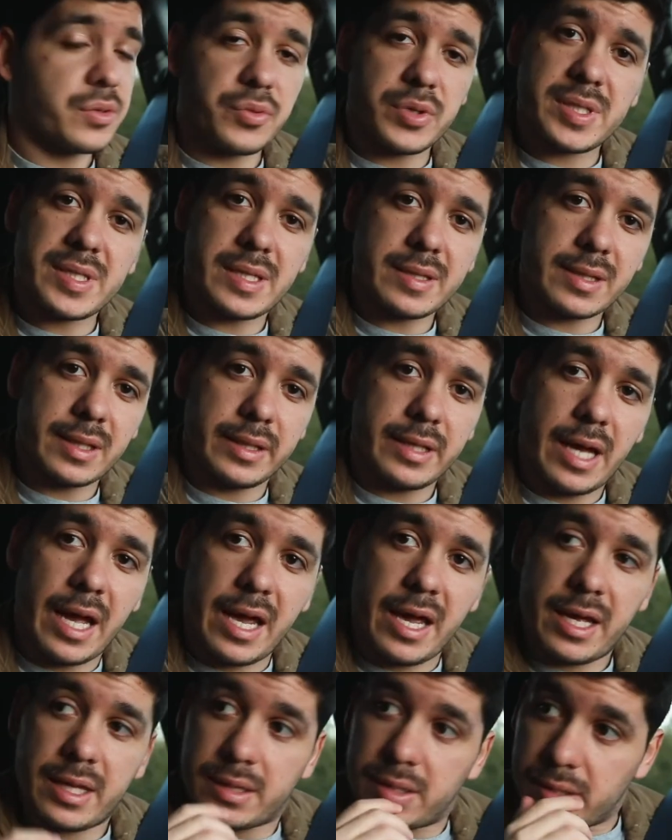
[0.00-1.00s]
recently I
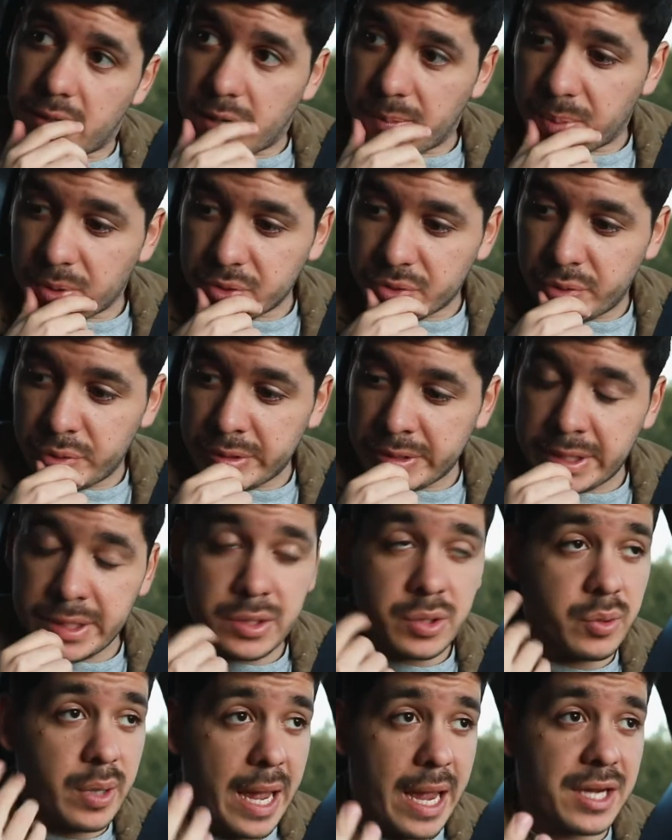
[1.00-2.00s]
had the opportunity
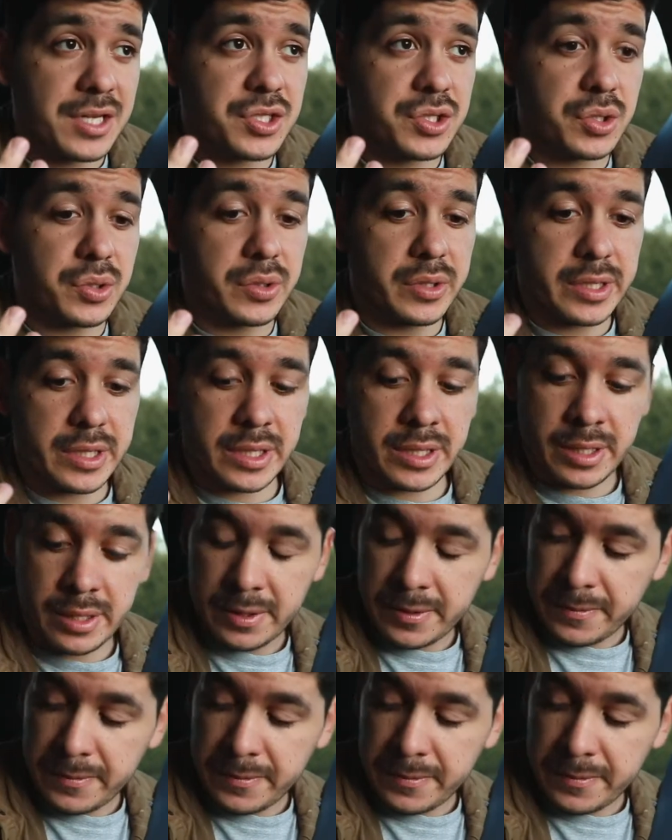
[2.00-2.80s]
to actually